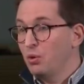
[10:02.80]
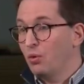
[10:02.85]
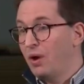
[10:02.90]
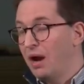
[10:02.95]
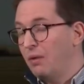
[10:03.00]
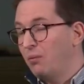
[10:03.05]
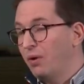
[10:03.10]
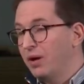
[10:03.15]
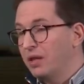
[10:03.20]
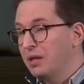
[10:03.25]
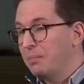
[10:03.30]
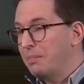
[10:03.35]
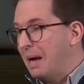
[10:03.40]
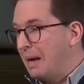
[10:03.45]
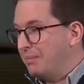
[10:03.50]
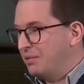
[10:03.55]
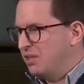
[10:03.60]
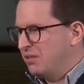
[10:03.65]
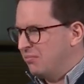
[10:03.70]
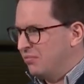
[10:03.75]
you were at one of the
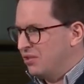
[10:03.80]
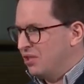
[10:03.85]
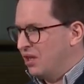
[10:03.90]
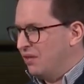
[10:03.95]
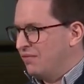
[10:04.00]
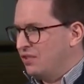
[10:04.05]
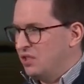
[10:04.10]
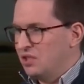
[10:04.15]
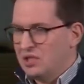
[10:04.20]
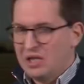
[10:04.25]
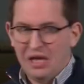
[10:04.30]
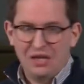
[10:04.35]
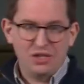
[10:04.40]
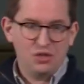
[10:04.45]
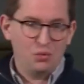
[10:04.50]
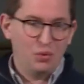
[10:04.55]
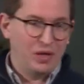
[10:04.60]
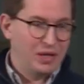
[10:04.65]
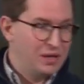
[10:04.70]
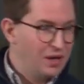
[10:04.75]
baptism services
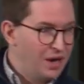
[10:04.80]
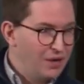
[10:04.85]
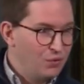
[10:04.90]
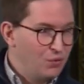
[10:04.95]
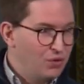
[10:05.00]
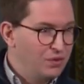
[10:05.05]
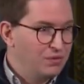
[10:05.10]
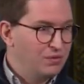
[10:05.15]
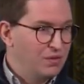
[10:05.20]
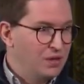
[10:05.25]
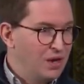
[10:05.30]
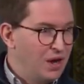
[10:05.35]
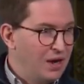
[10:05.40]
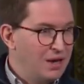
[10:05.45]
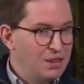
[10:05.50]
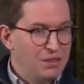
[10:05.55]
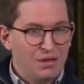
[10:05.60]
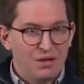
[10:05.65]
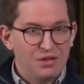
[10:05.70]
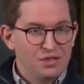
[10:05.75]
last week, either in the
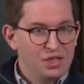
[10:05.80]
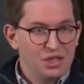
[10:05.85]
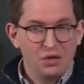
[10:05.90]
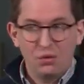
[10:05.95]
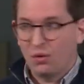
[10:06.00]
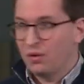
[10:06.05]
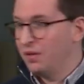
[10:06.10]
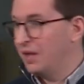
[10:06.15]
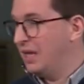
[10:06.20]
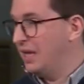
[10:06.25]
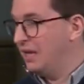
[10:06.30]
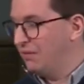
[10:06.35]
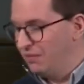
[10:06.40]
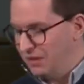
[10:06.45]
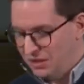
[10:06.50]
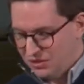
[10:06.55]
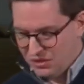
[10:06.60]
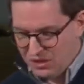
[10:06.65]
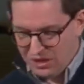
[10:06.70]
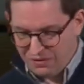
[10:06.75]
9.30 or in the
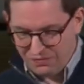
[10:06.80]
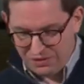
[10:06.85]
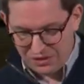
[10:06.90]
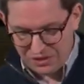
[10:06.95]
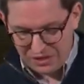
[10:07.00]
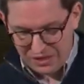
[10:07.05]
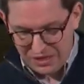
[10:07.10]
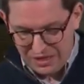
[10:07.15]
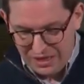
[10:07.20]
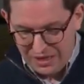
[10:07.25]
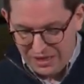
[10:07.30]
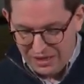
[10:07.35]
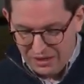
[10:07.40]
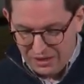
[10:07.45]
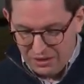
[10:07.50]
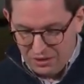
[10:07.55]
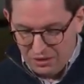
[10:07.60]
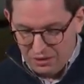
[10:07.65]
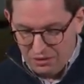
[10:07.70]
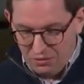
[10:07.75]
evening service.
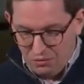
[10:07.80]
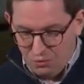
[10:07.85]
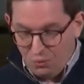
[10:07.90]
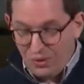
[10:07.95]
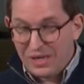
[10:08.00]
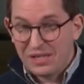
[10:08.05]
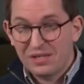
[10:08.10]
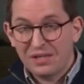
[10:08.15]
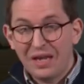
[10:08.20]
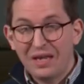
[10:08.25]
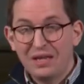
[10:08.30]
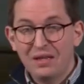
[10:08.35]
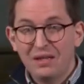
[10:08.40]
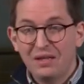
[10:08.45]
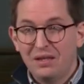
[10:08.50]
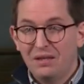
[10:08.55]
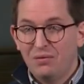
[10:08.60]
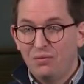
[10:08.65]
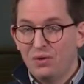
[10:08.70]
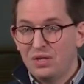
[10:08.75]
We
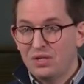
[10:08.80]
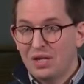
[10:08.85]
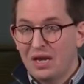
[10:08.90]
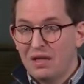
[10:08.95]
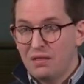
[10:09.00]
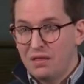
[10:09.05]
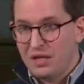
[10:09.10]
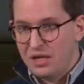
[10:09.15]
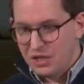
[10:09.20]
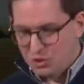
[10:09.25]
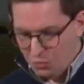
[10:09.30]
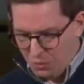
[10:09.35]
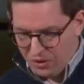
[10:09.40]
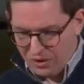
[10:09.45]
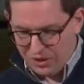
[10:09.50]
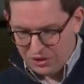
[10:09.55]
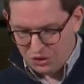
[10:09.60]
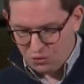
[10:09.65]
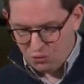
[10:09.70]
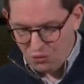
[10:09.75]
say we say these
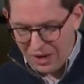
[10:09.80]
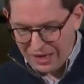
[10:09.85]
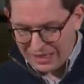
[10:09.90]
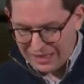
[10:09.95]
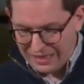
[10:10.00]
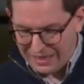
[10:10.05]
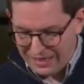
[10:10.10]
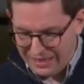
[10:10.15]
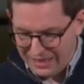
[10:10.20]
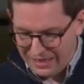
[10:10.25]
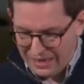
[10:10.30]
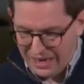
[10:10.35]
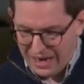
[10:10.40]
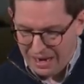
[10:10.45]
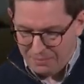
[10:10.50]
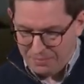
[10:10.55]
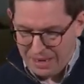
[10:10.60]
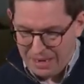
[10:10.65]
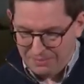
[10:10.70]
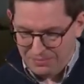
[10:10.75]
words regularly
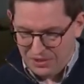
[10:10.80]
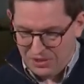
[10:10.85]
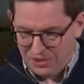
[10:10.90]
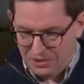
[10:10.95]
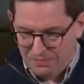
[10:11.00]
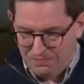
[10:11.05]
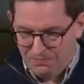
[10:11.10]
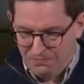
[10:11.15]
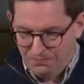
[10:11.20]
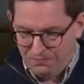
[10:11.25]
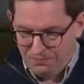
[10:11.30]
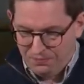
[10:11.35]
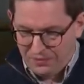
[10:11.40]
at baptism